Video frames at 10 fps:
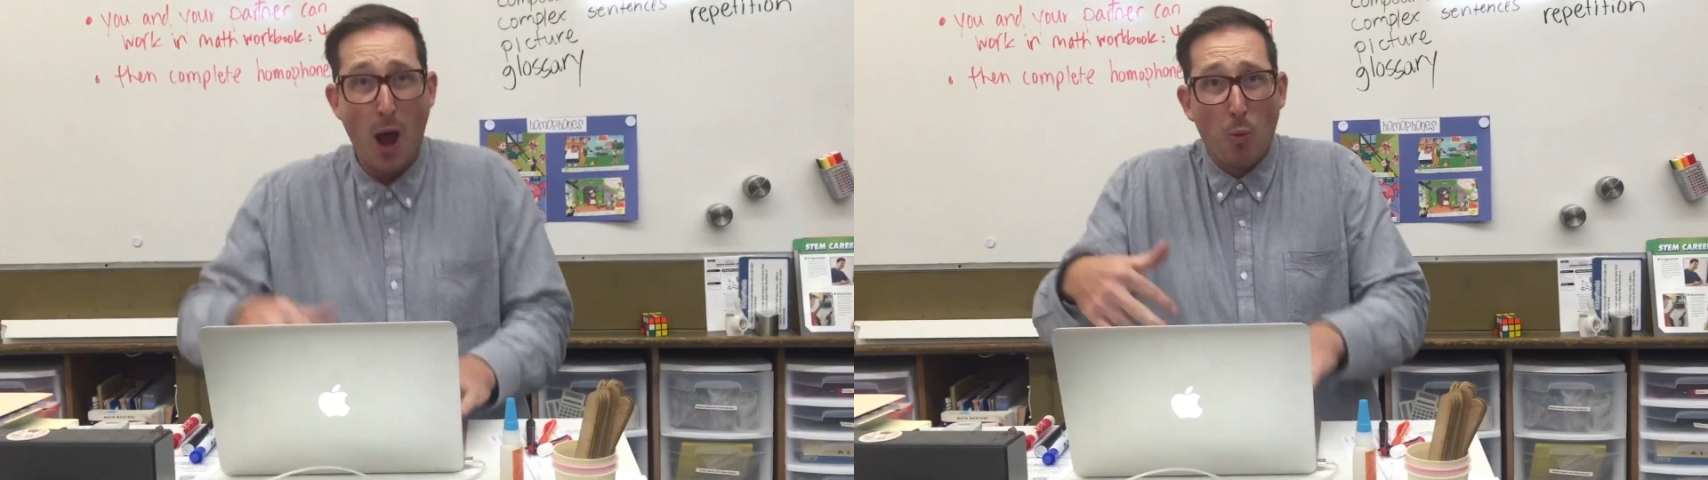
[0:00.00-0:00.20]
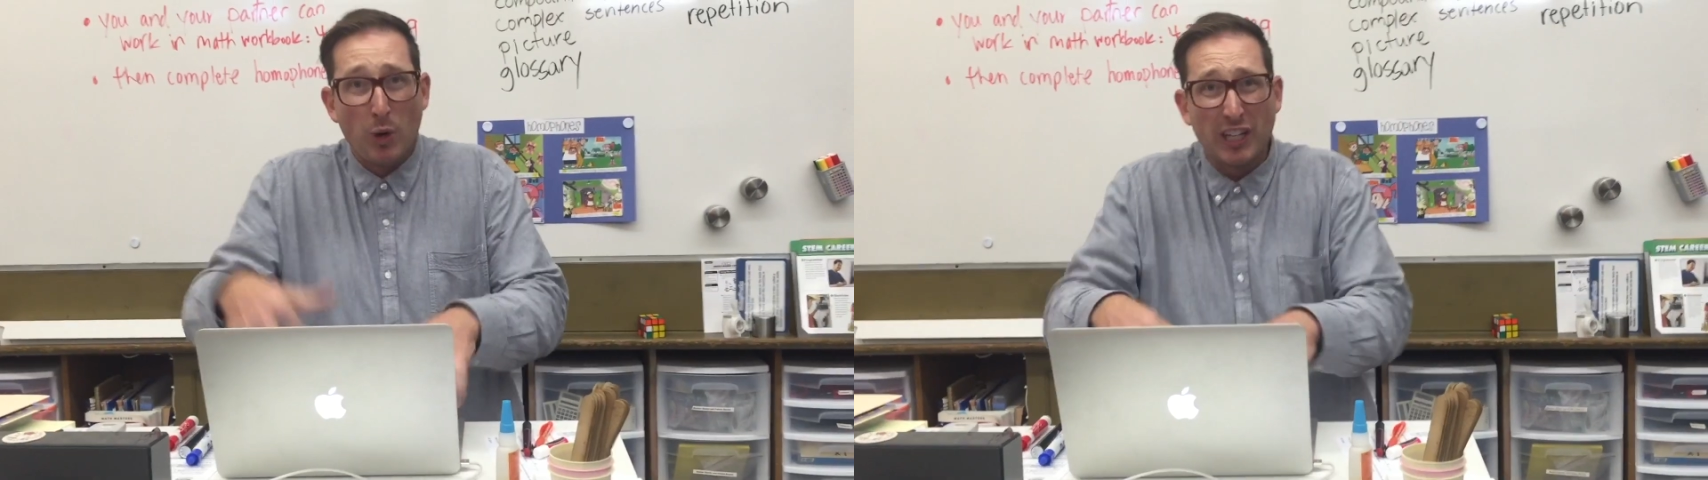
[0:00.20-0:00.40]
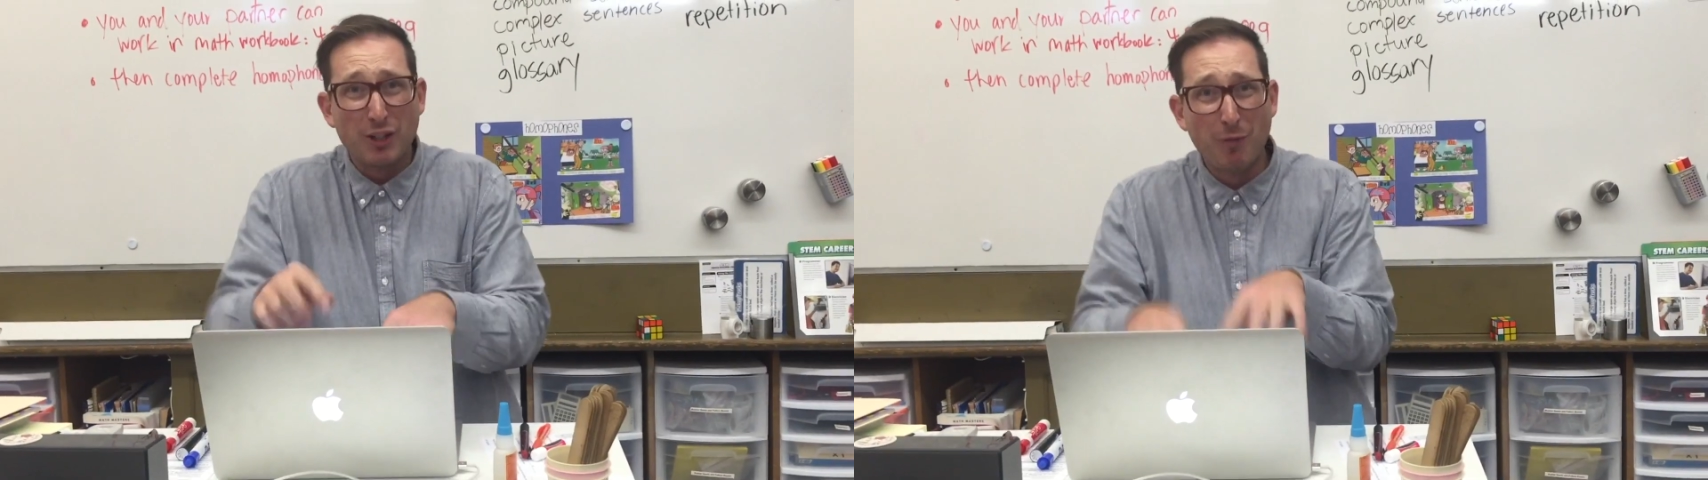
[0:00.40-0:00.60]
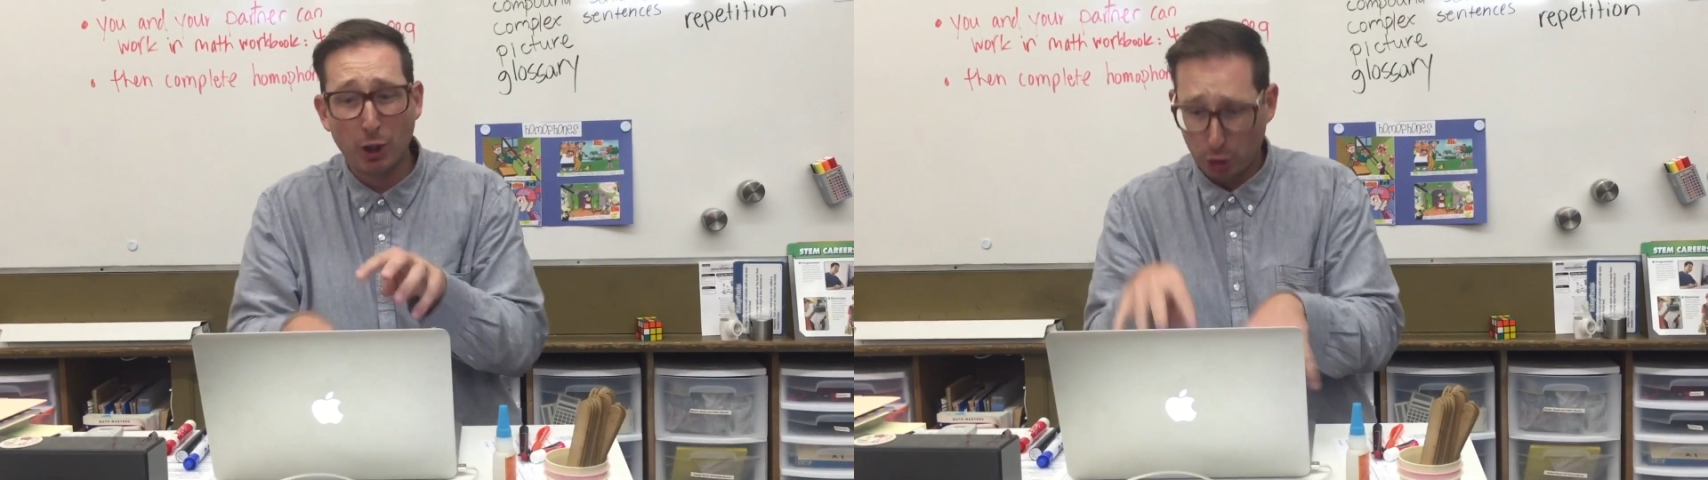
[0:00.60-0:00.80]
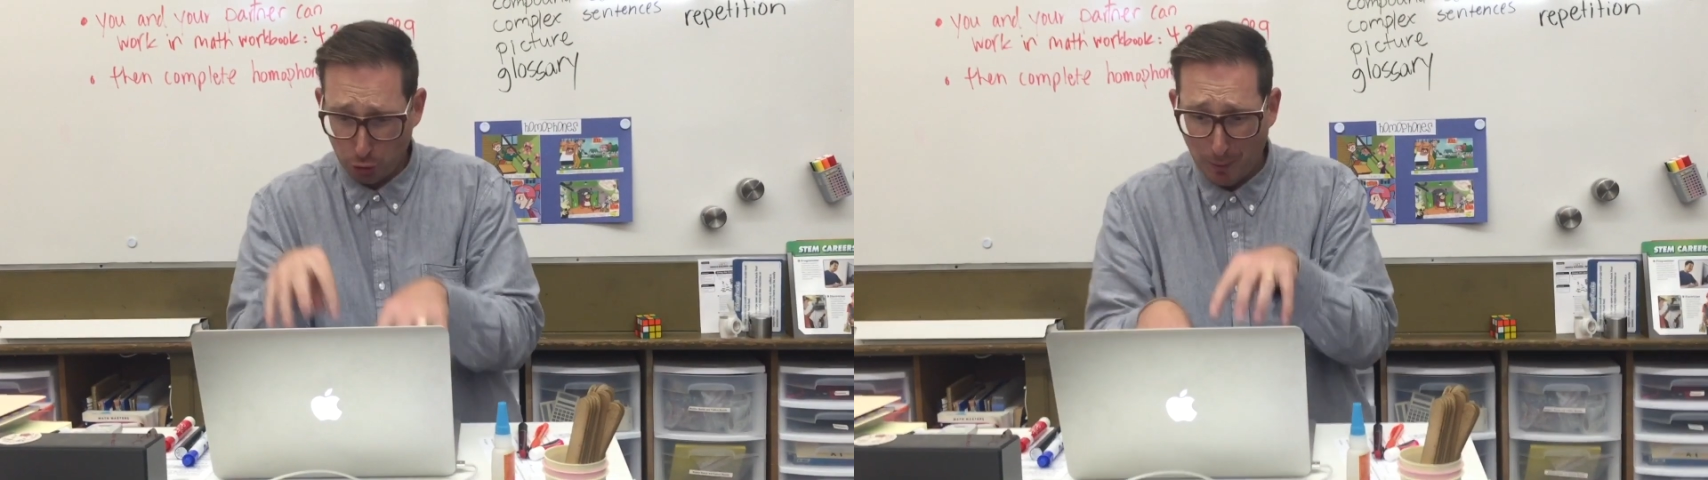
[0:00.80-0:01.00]
And we can book
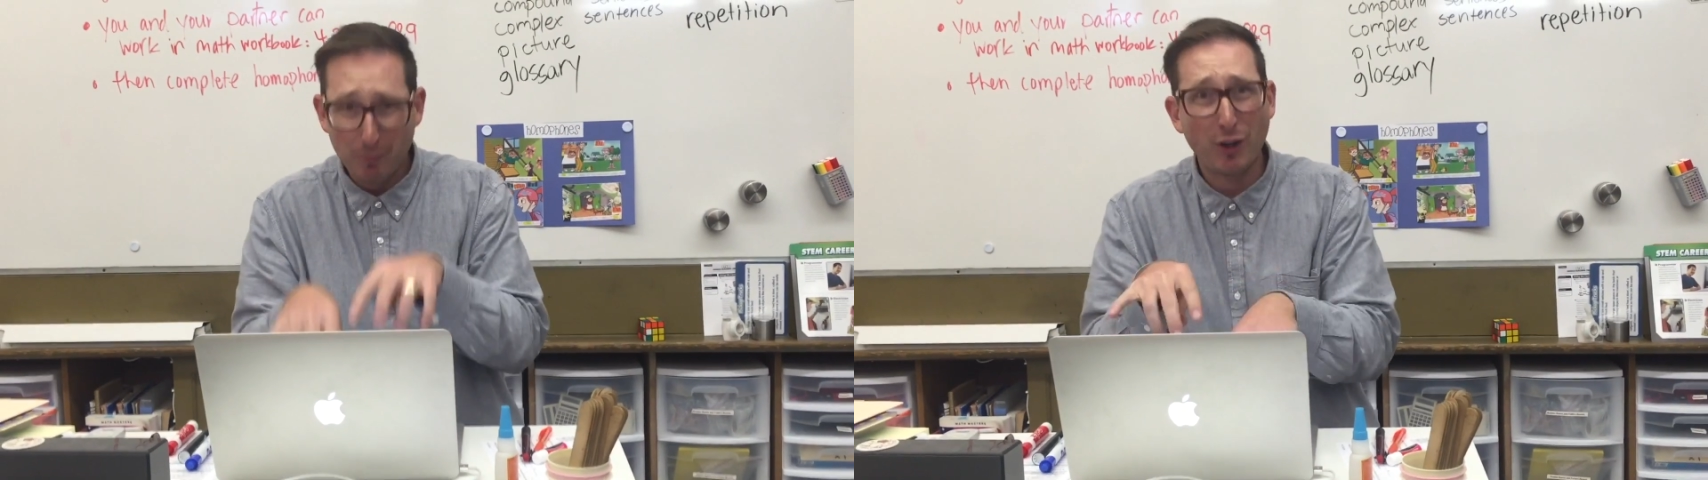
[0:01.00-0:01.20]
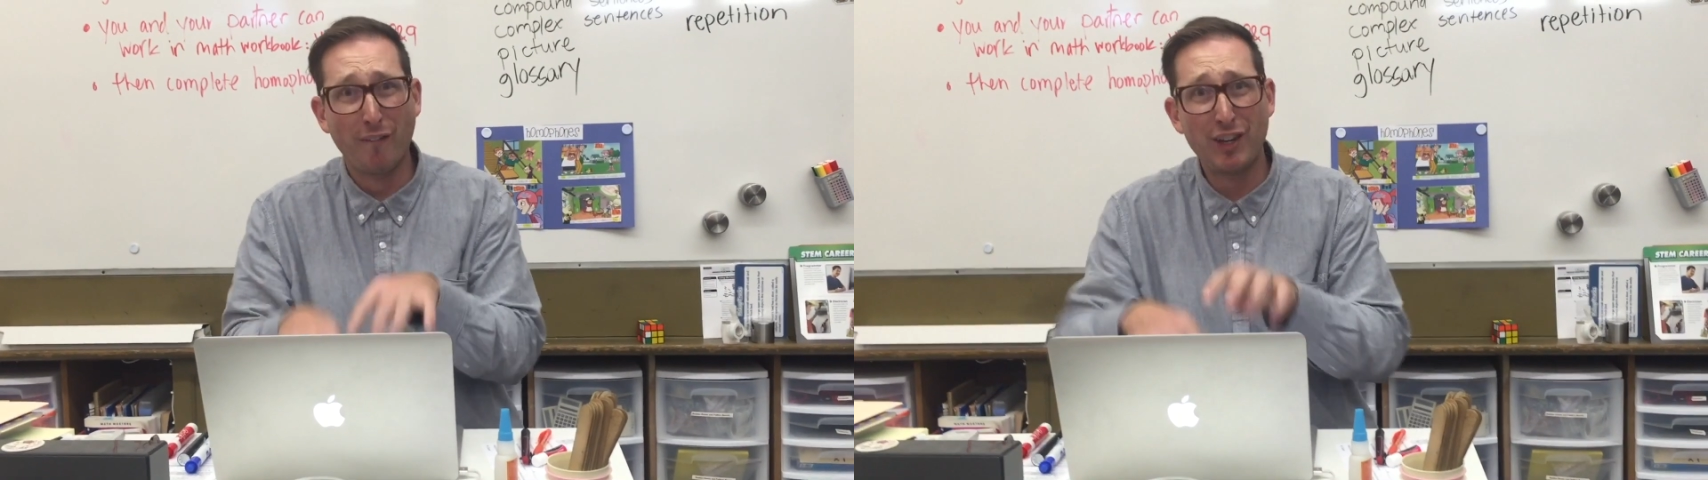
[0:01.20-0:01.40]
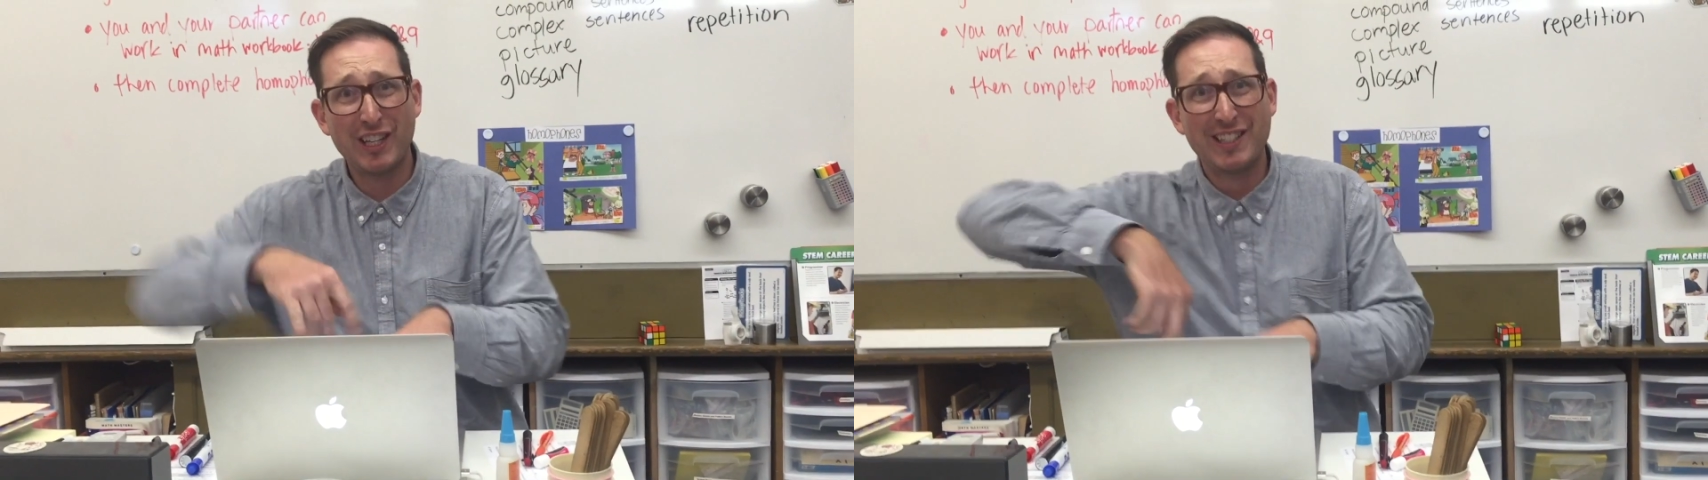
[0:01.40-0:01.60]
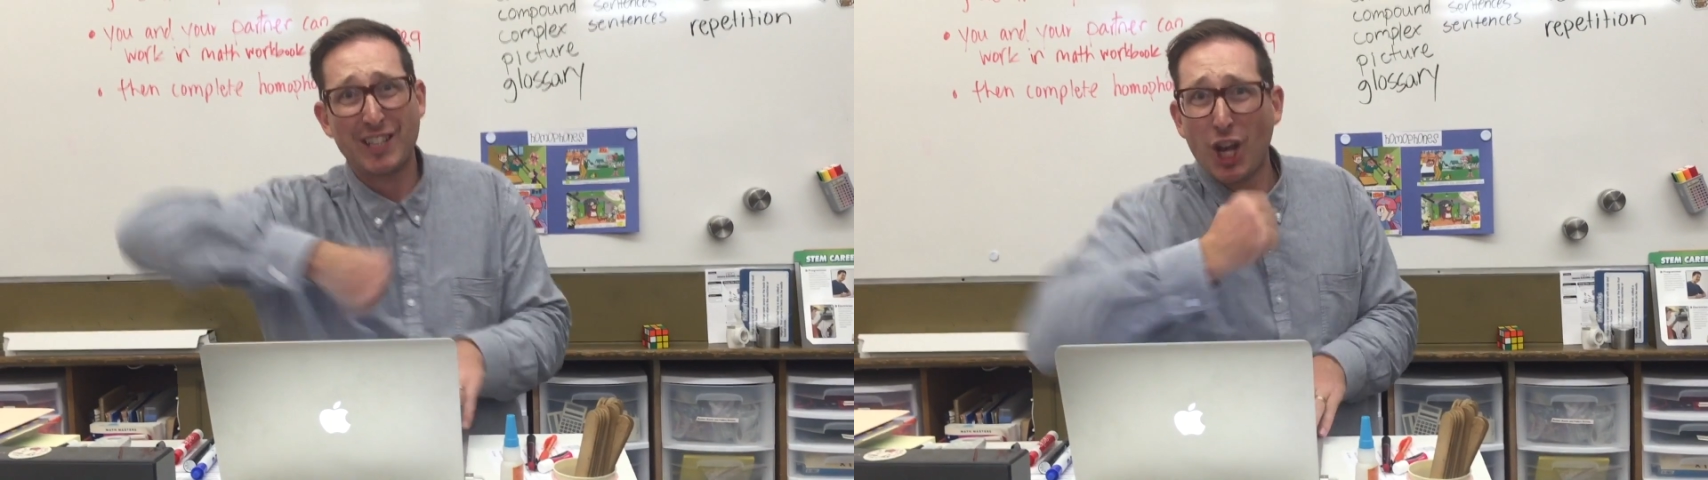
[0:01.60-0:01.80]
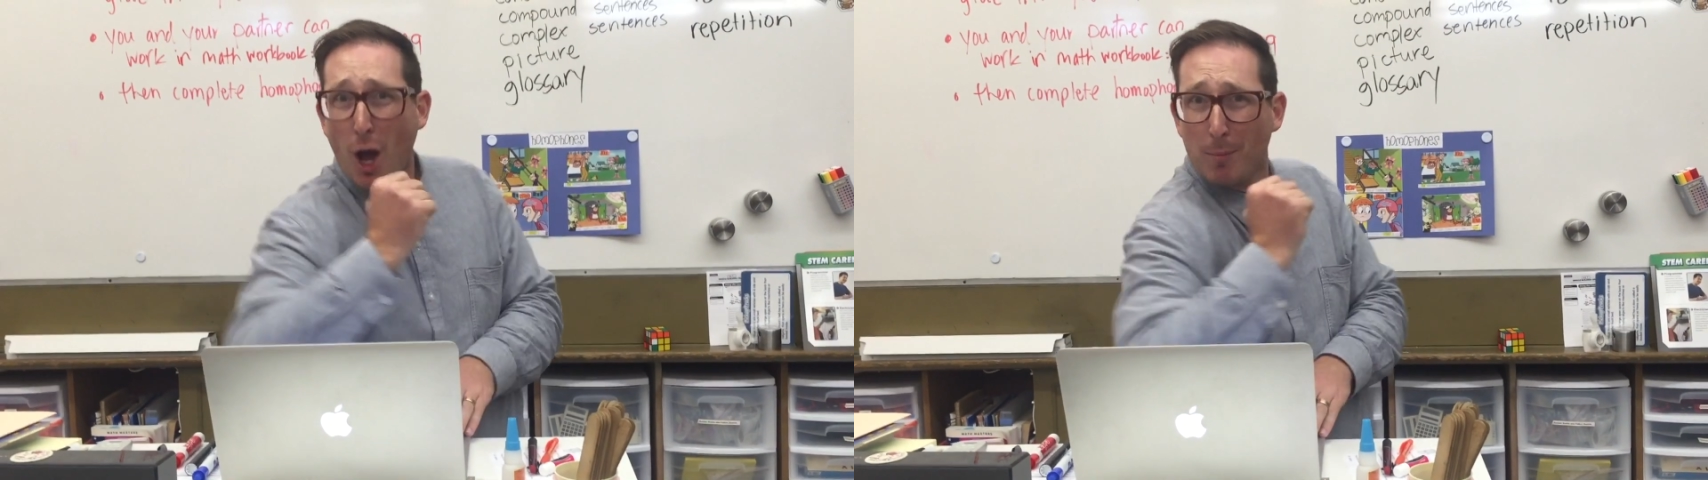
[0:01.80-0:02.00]
a trip to
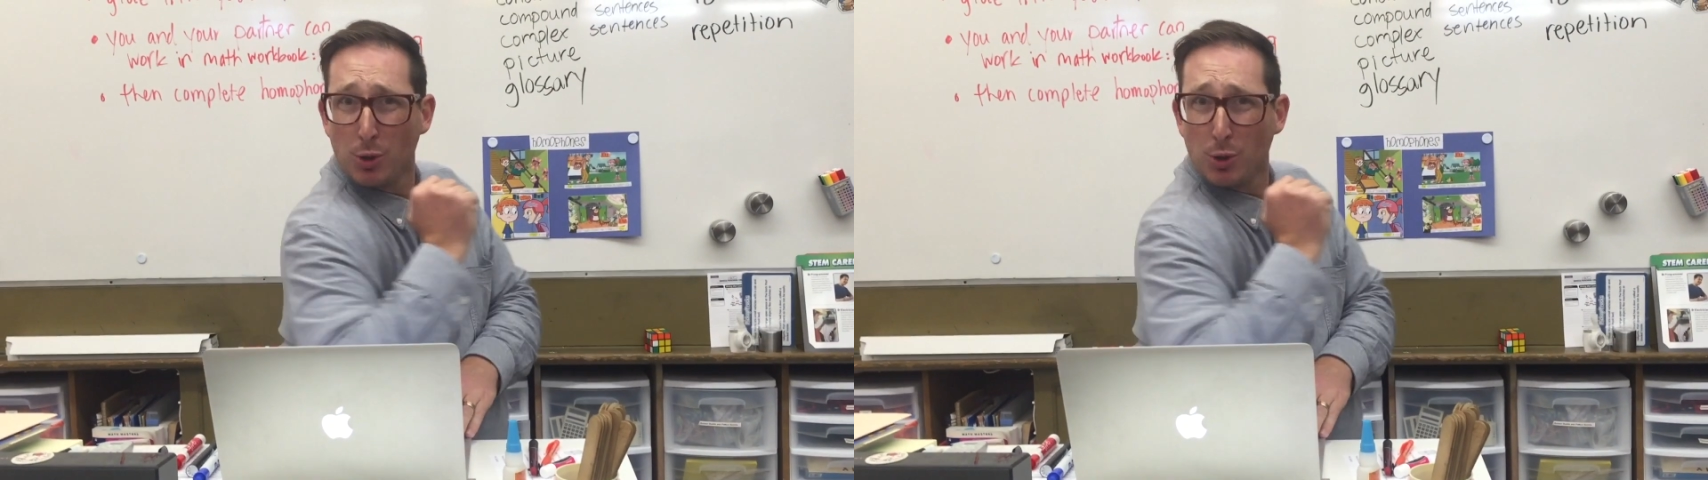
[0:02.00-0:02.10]
visit a